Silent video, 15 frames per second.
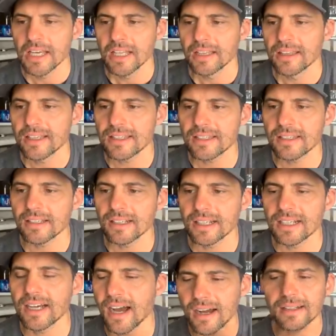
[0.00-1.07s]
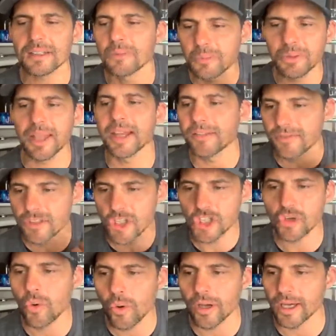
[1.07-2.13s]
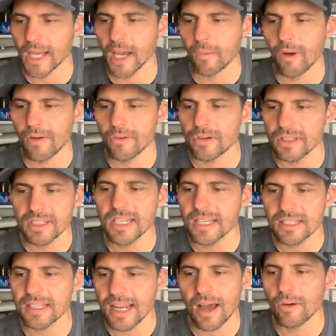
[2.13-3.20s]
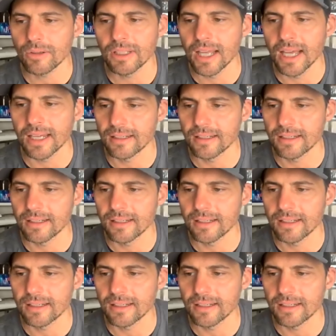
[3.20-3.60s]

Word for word: This contemplative joy, however, seeks an outlet,